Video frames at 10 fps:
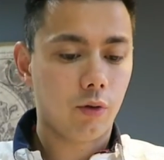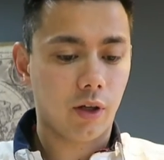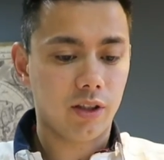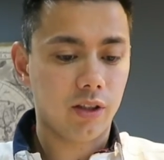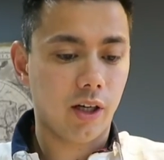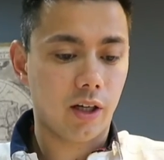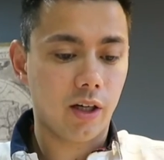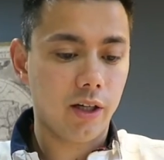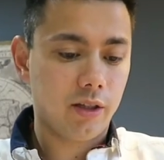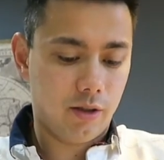quick start
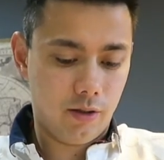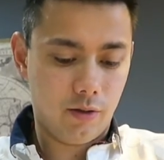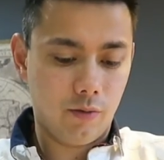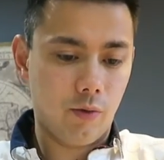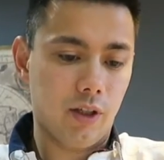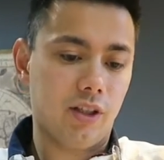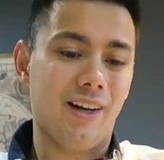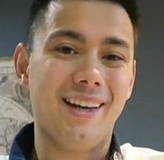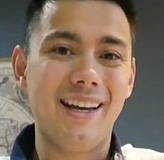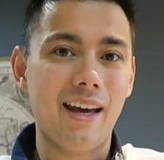guide, which
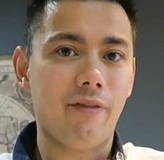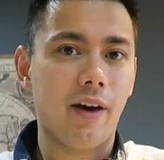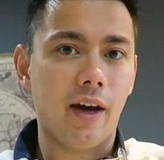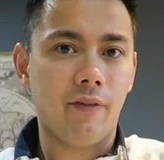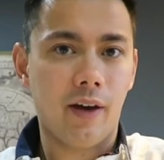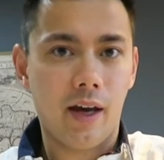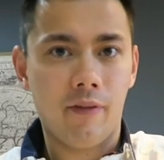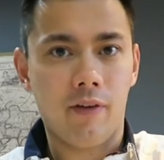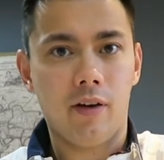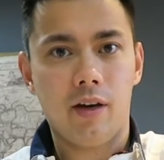I never, ever,
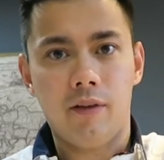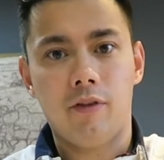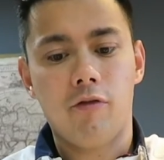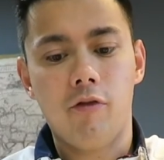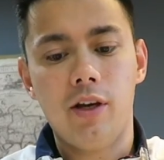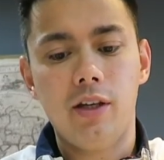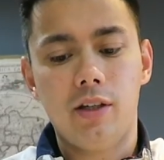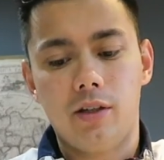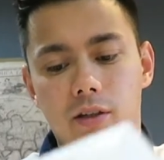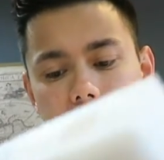ever, ever read.